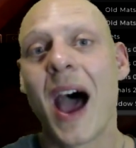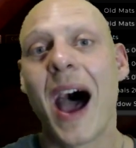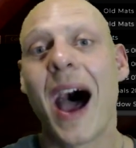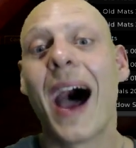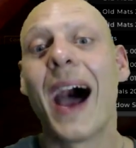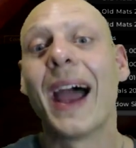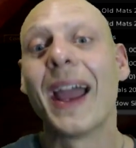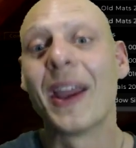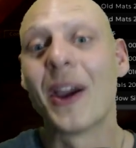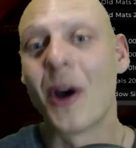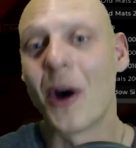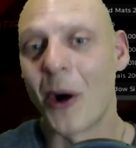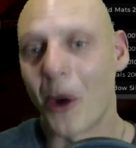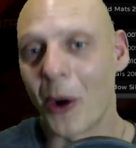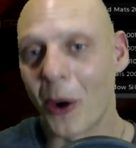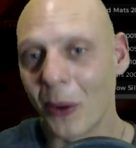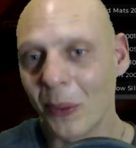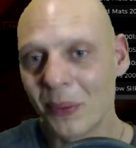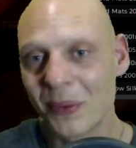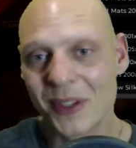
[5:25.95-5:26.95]
I
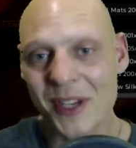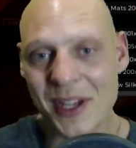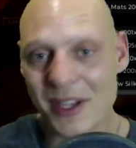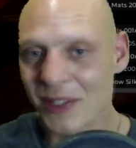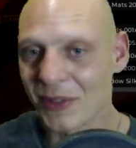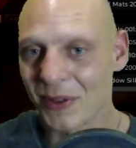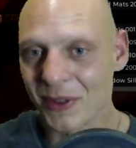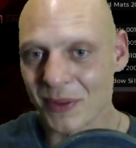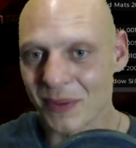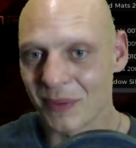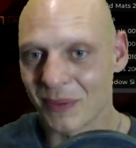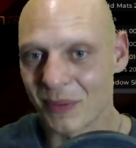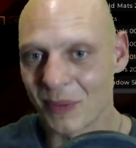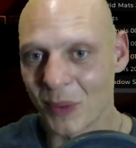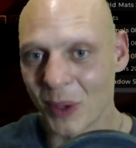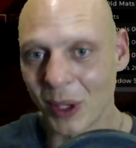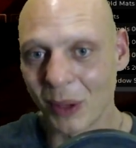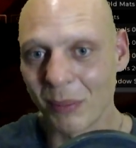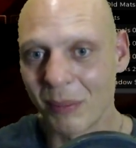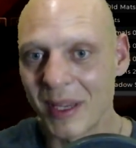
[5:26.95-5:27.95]
hope this
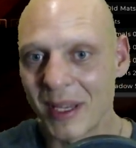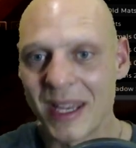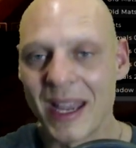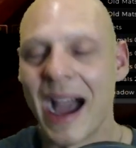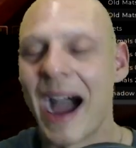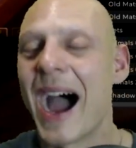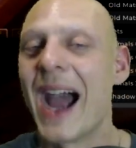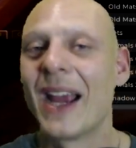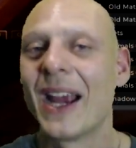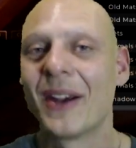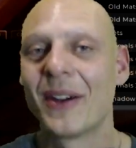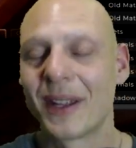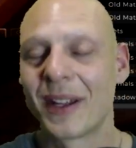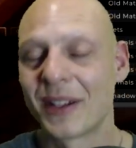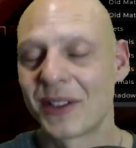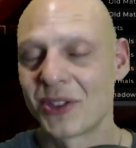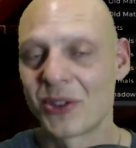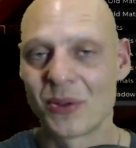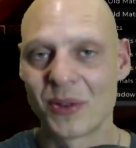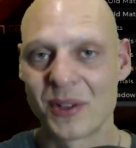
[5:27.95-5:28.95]
will be hired
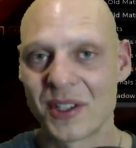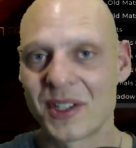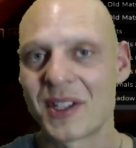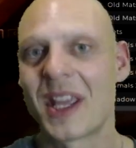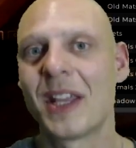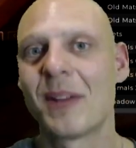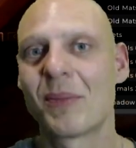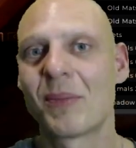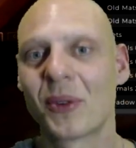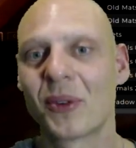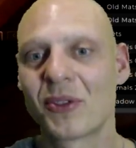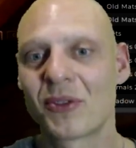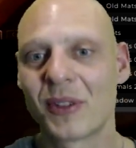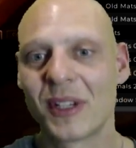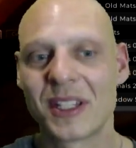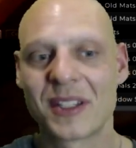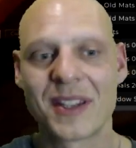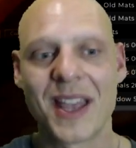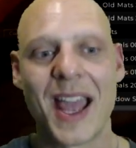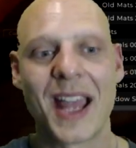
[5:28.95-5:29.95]
as soon as 8.3
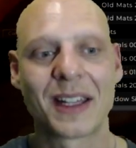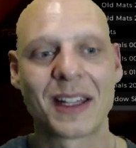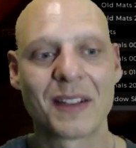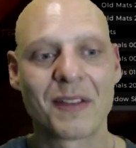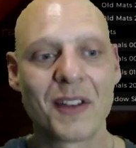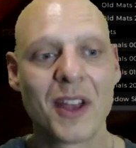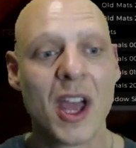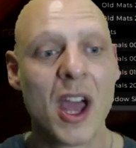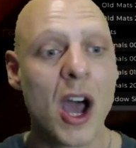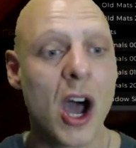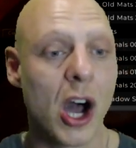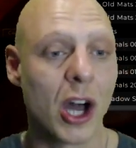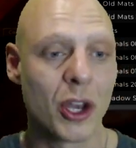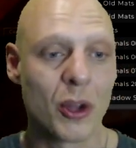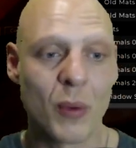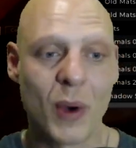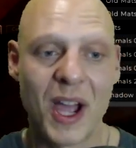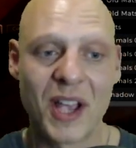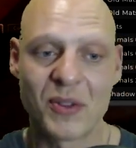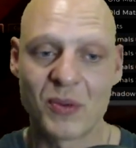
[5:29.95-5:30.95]
is active.
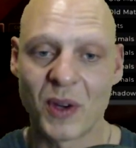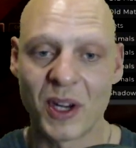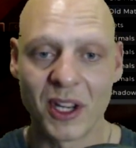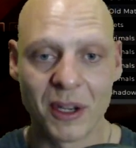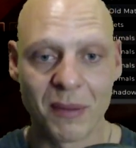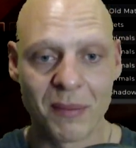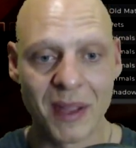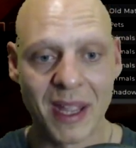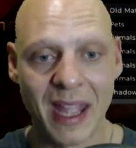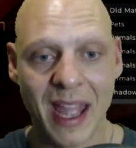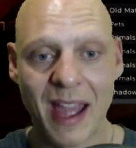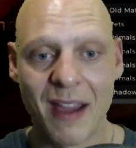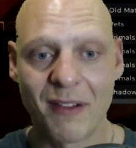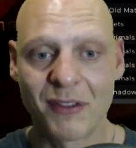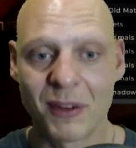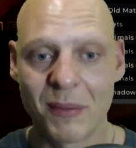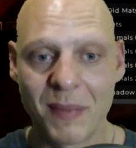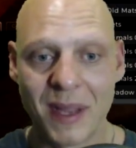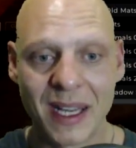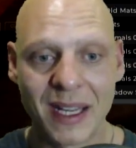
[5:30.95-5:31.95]
Otherwise, we're going to have to
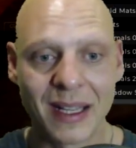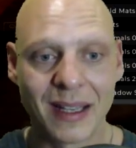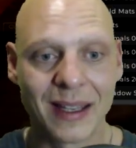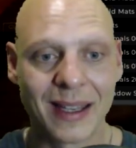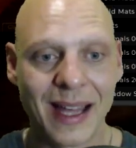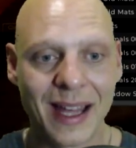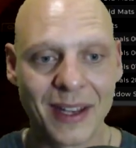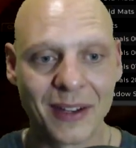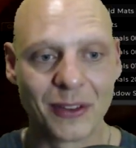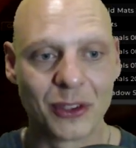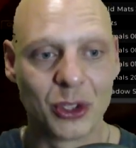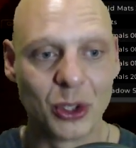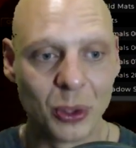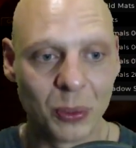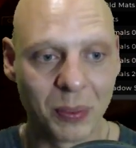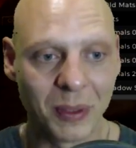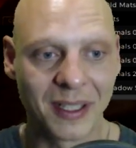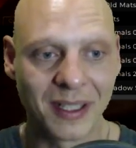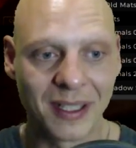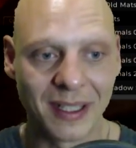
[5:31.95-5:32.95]
make a lot of
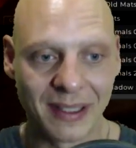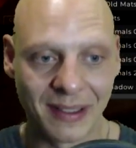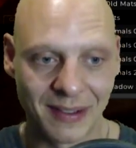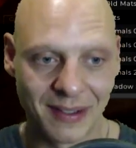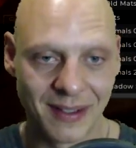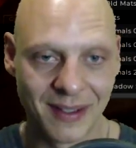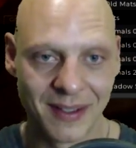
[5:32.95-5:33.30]
duplicate